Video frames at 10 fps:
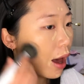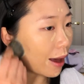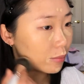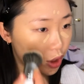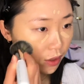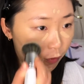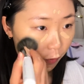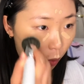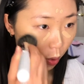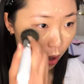
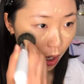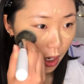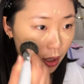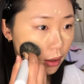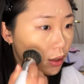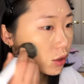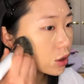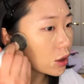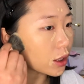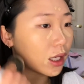MG4
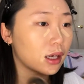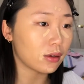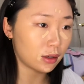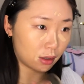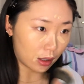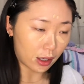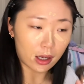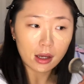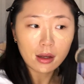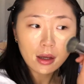to get
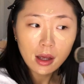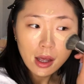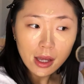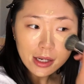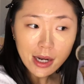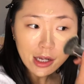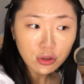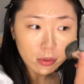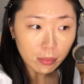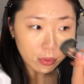a
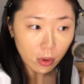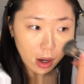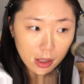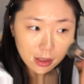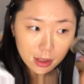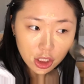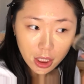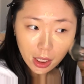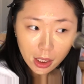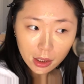natural bronze
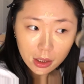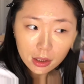shade.